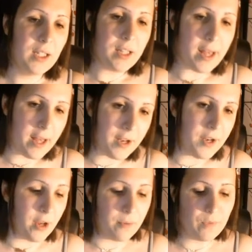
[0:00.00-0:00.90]
Uh,
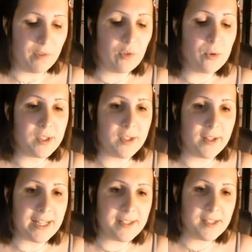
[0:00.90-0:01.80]
no, of course not.
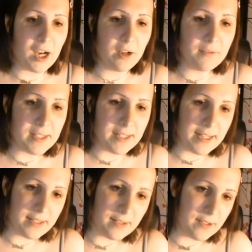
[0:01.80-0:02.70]
That's daft, isn't it?
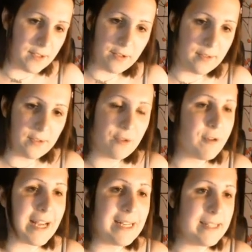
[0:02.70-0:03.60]
It's just
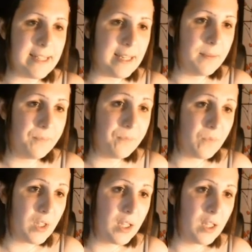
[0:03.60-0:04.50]
crazy.
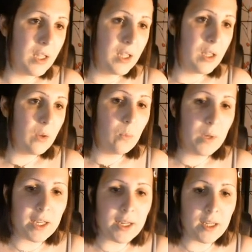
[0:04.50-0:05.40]
We're
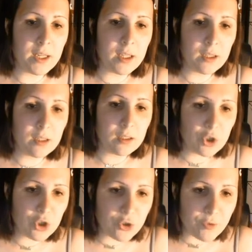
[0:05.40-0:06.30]
gonna
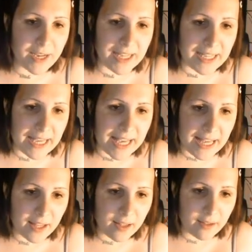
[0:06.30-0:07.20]
shrink
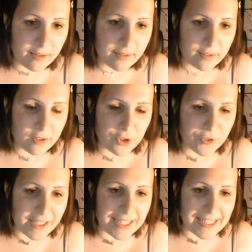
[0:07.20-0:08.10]
it,
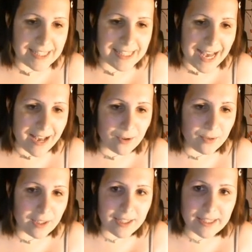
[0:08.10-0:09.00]
shrink it down
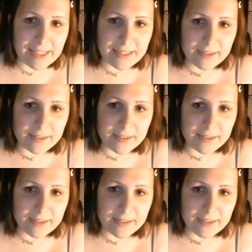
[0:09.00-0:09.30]
like that.